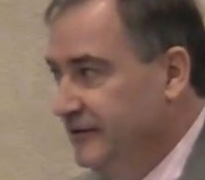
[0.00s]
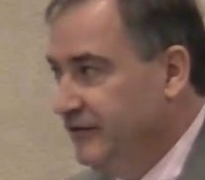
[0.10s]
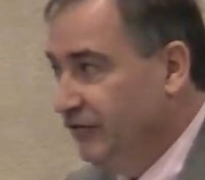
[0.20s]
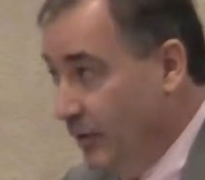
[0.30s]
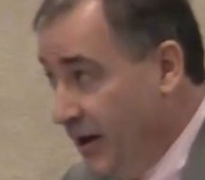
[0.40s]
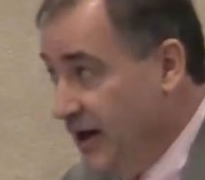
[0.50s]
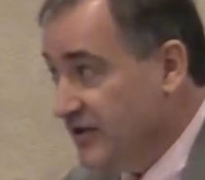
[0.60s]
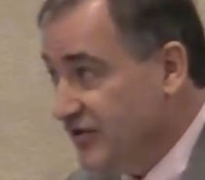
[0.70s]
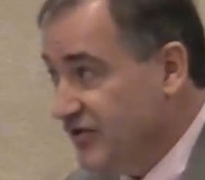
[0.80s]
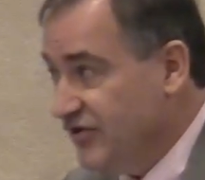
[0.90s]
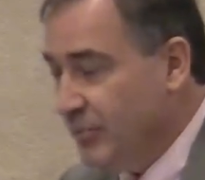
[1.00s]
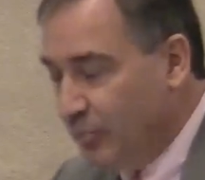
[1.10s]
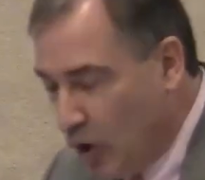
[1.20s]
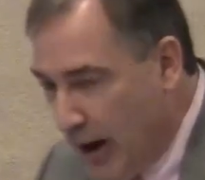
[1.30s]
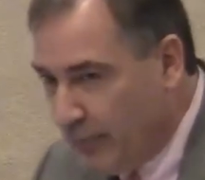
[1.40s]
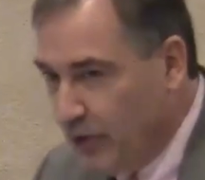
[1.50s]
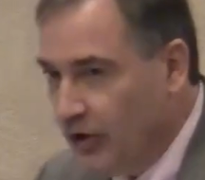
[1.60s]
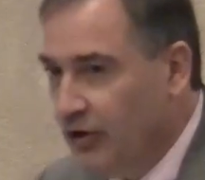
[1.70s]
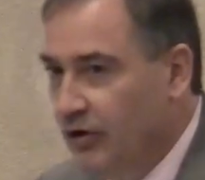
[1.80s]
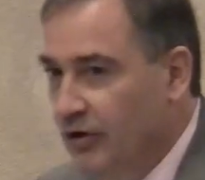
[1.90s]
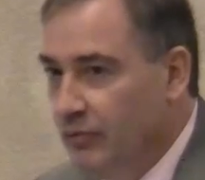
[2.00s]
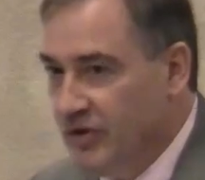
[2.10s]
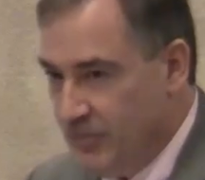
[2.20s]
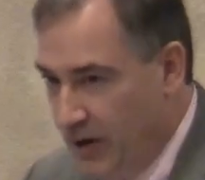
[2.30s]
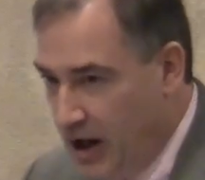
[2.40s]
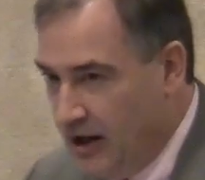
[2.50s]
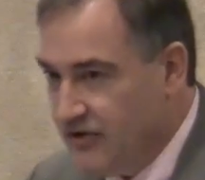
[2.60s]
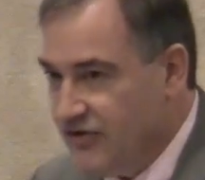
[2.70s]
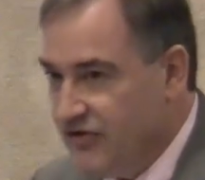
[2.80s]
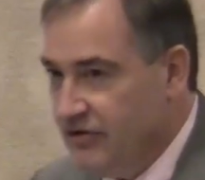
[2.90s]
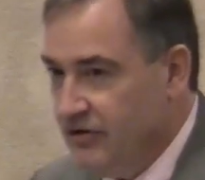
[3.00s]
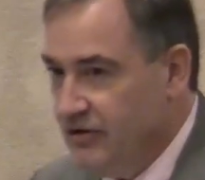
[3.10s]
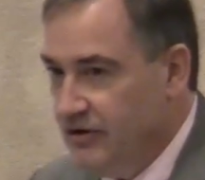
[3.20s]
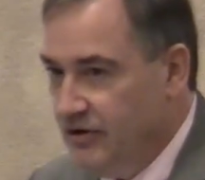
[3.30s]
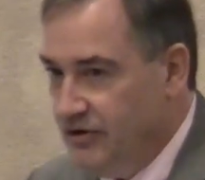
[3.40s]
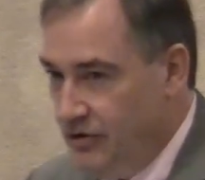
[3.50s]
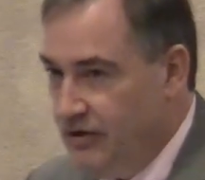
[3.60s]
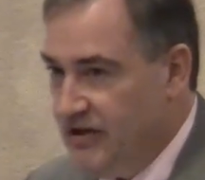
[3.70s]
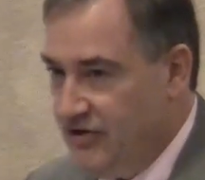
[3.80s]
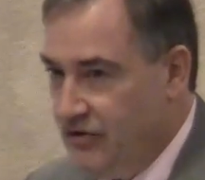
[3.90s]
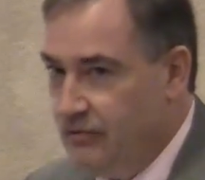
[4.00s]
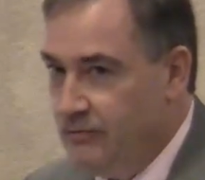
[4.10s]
from us the proper response to His tomb.